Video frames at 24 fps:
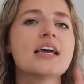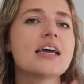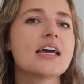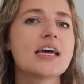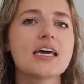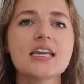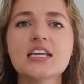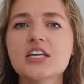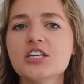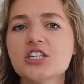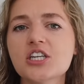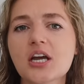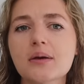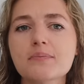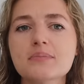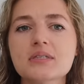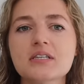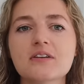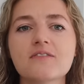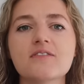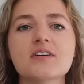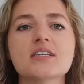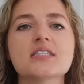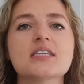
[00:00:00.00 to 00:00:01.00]
hidden gems
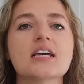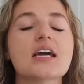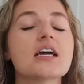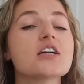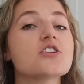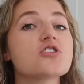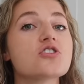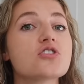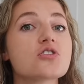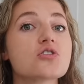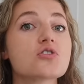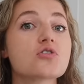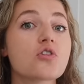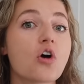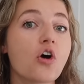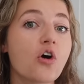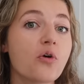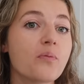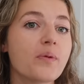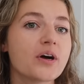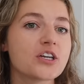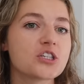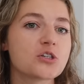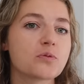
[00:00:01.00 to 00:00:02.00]
to visit, and so
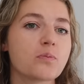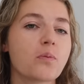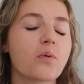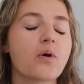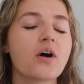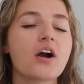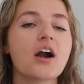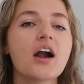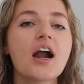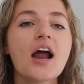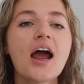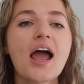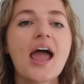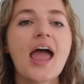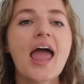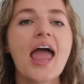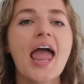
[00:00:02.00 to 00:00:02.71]
much more.